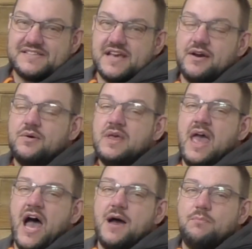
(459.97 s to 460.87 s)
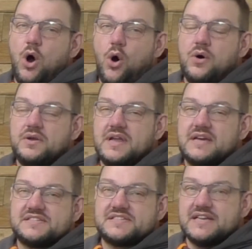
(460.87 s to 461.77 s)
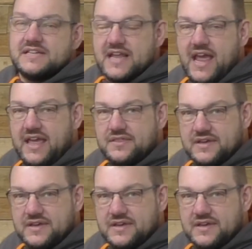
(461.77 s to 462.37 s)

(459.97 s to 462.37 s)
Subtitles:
So on Sunday,